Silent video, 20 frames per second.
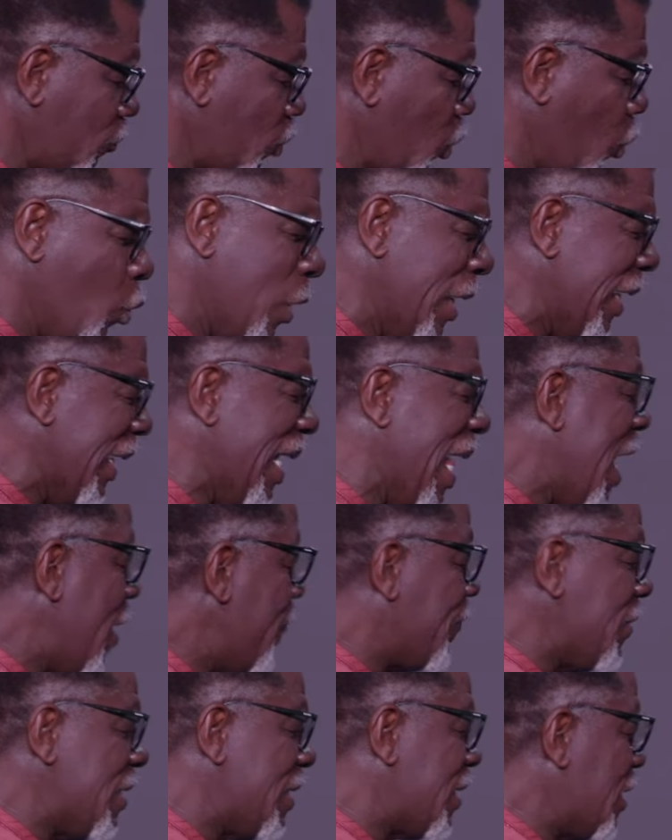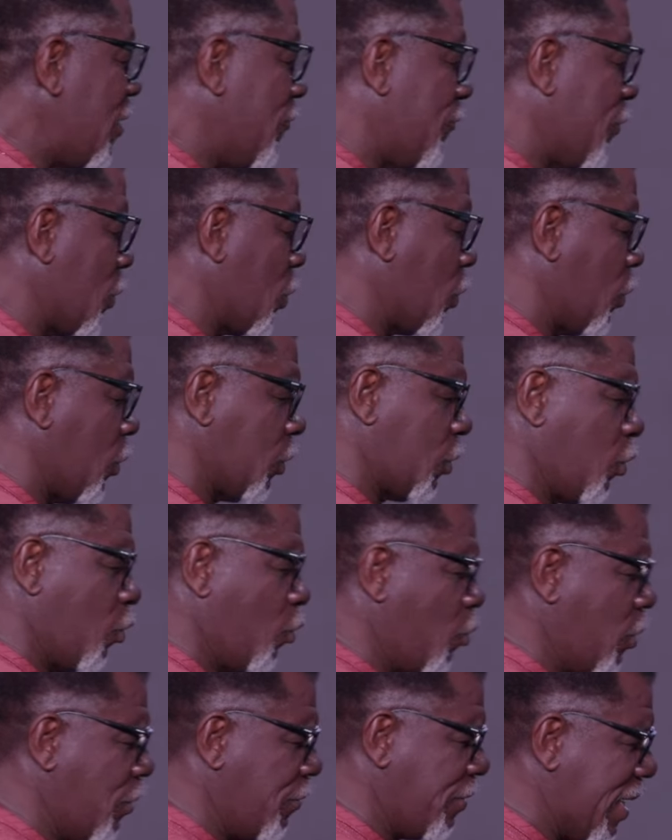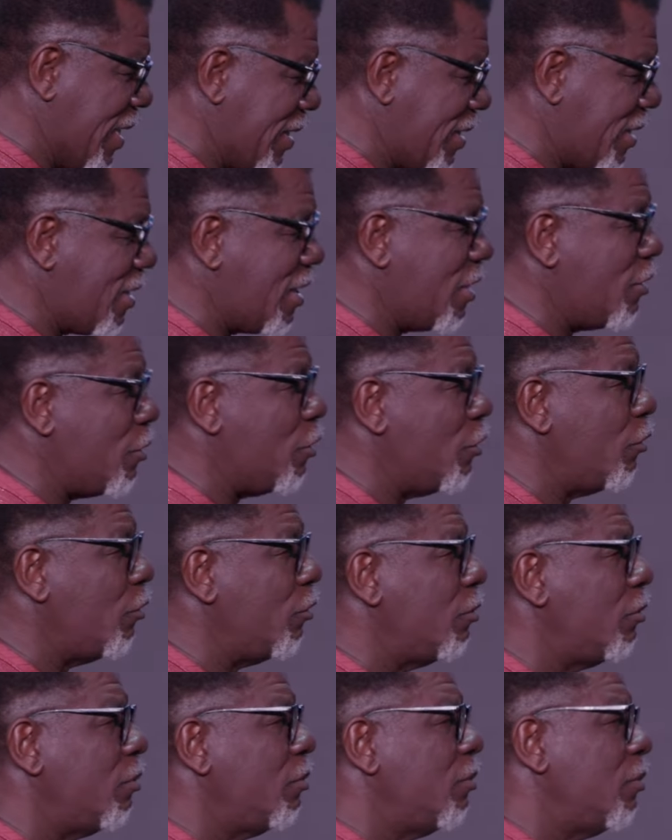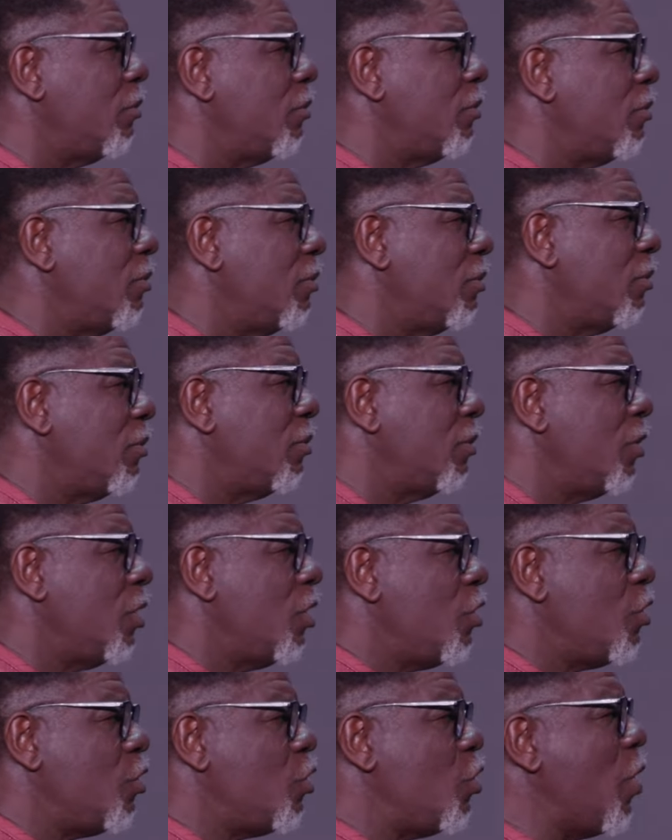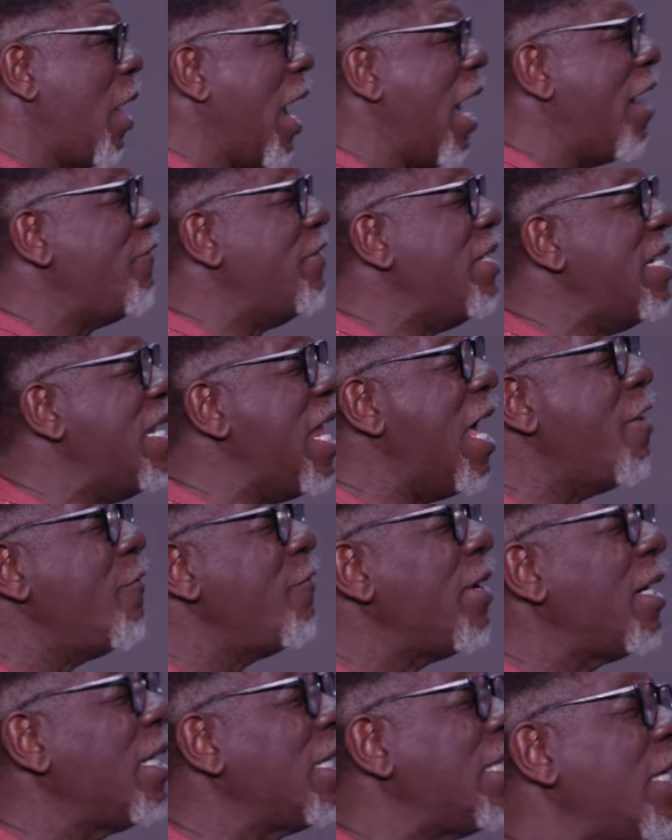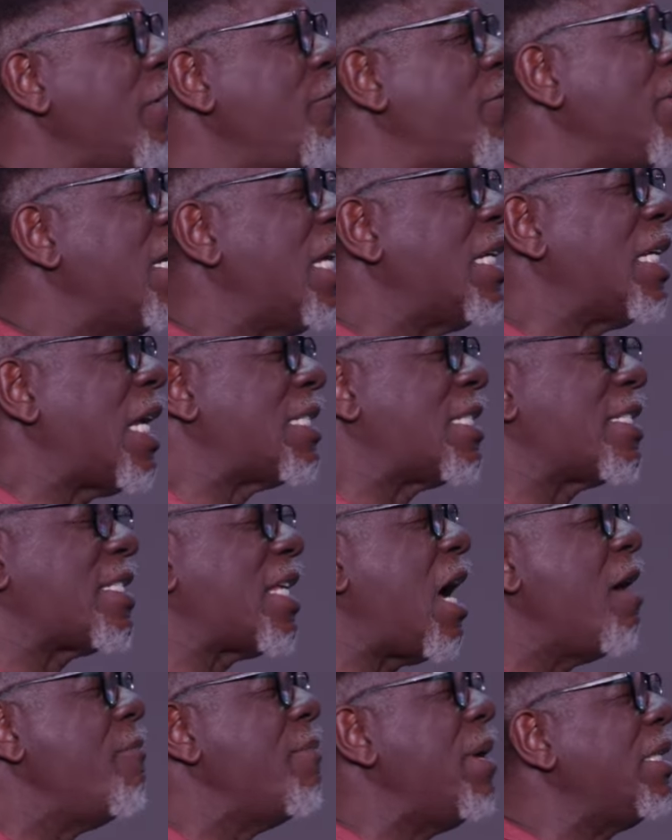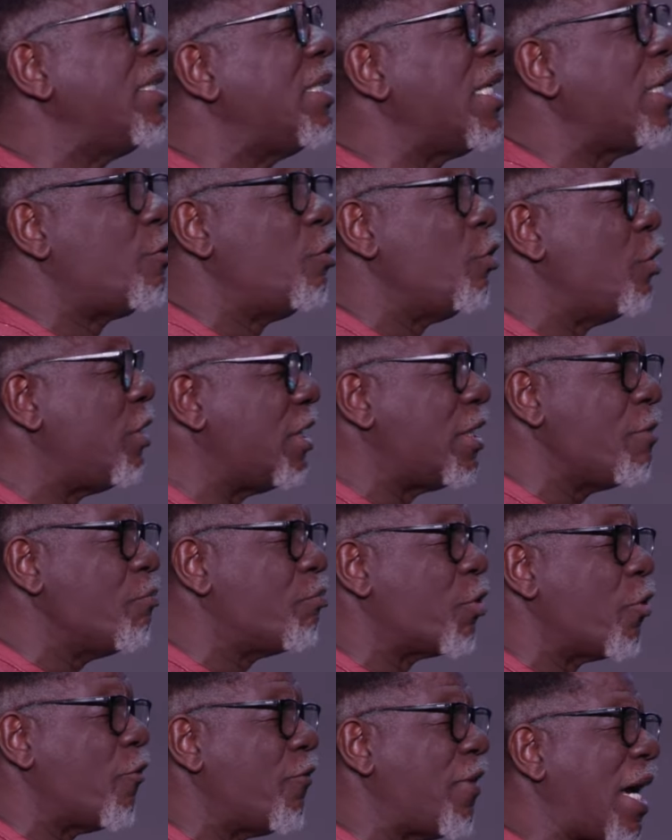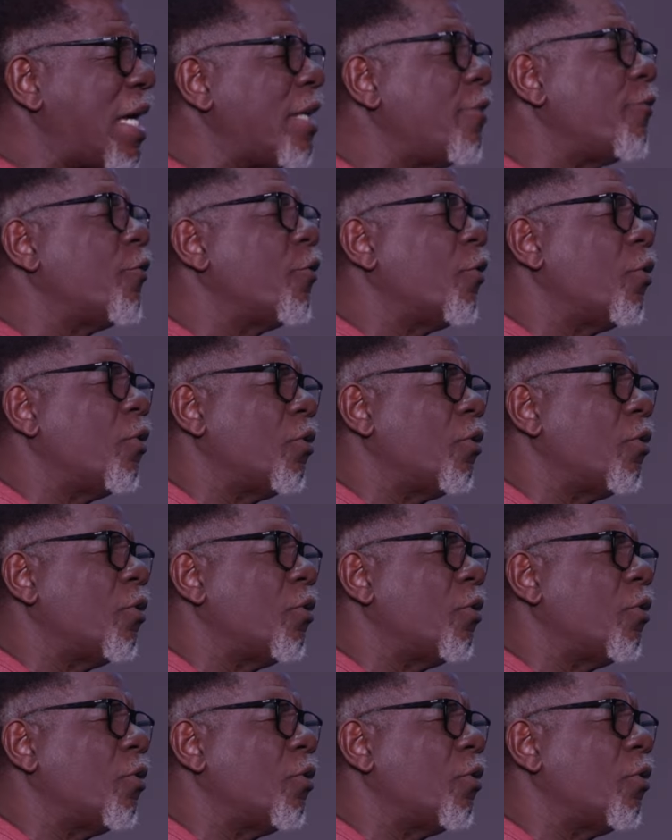When life is difficult, we rest in you. You have never given an assignment that you didn't provide for.